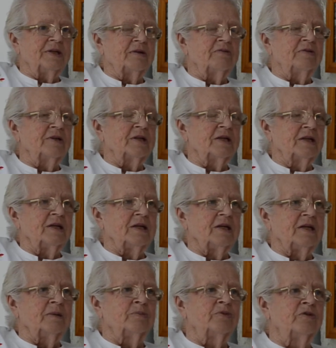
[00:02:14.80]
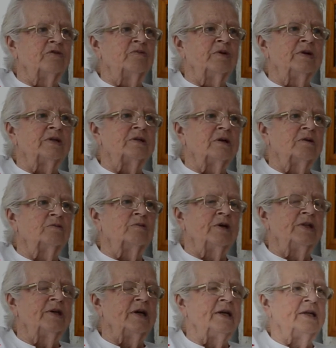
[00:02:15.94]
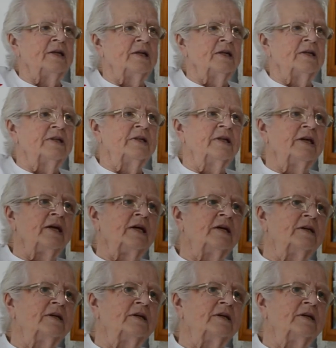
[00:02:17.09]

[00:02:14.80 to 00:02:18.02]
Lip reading: definitely improvement within the